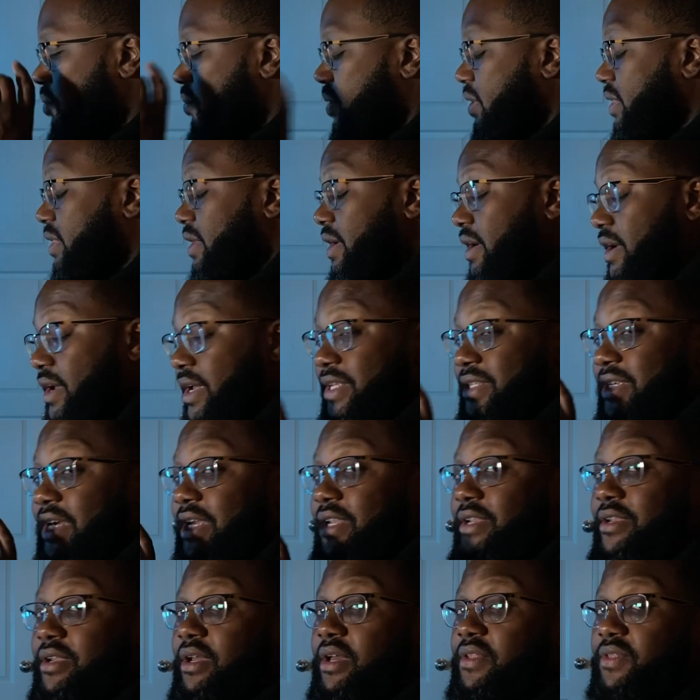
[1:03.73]
But there is
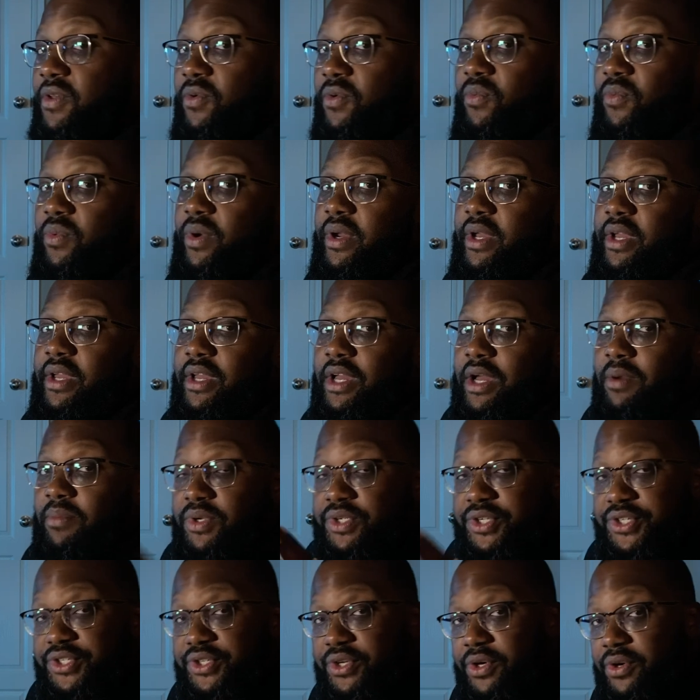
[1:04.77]
another way I'm
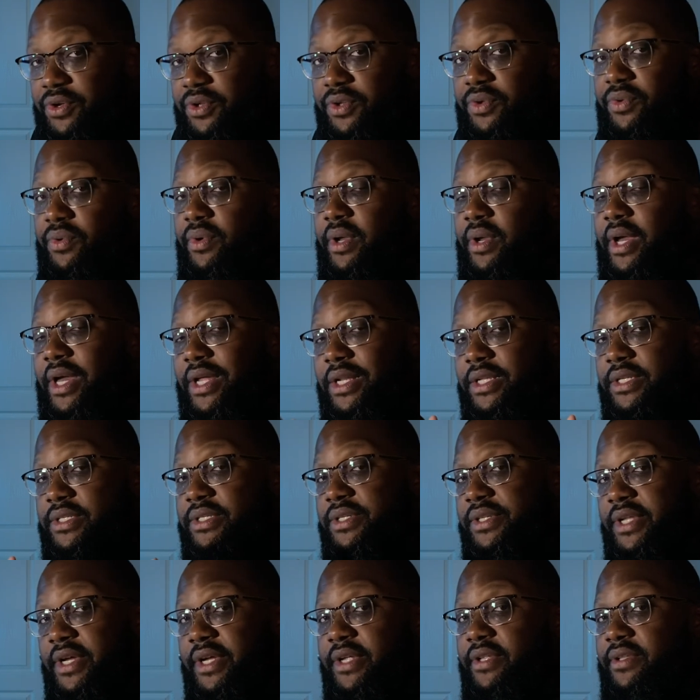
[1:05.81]
going to show you how to
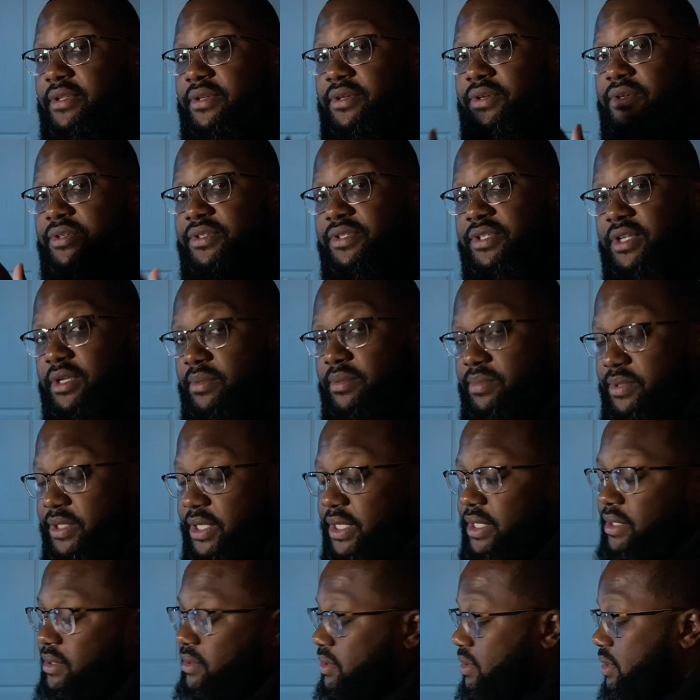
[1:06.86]
select your
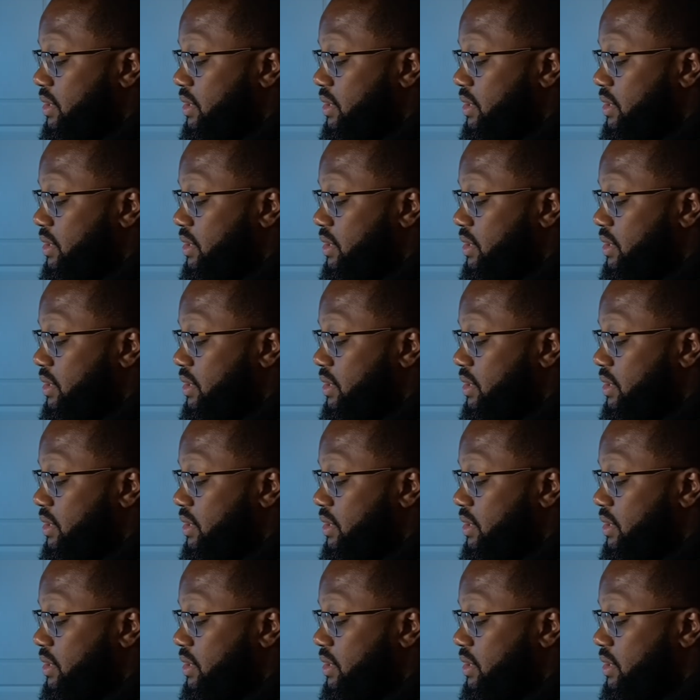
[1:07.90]
subject.